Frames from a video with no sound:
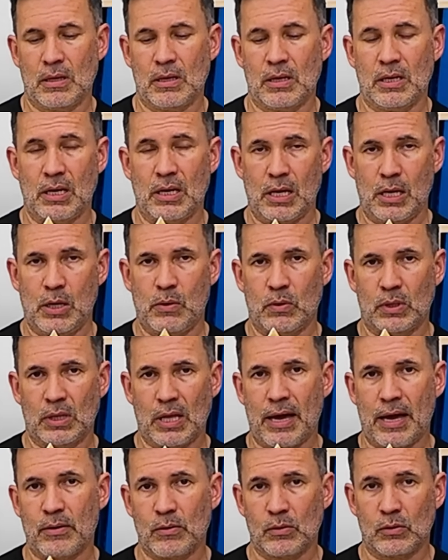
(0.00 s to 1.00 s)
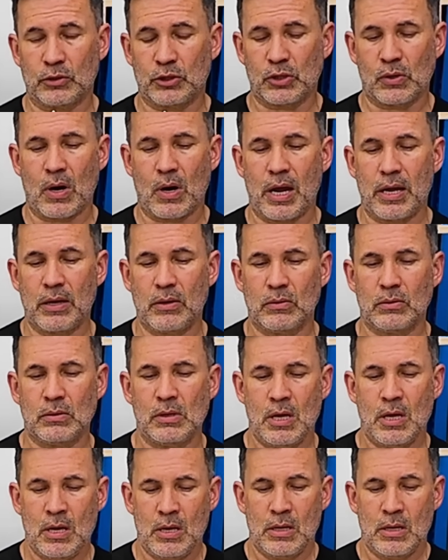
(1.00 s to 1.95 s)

an equilateral triangle.